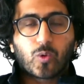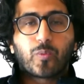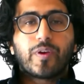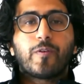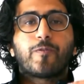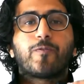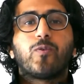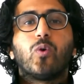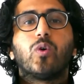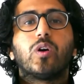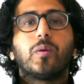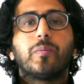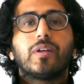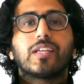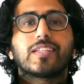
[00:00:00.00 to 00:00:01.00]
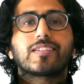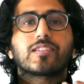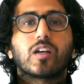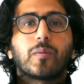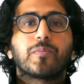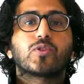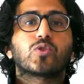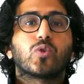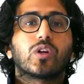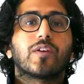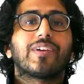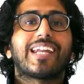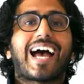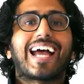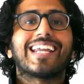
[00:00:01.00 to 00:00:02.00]
We form some sort
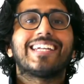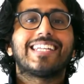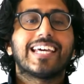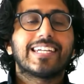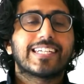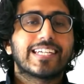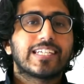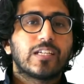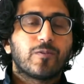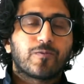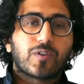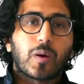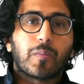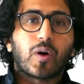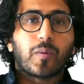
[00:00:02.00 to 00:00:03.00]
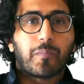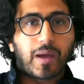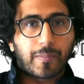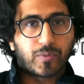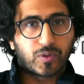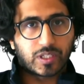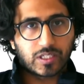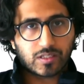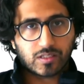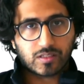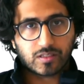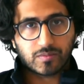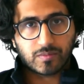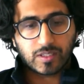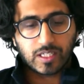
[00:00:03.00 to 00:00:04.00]
of an identity from our memories.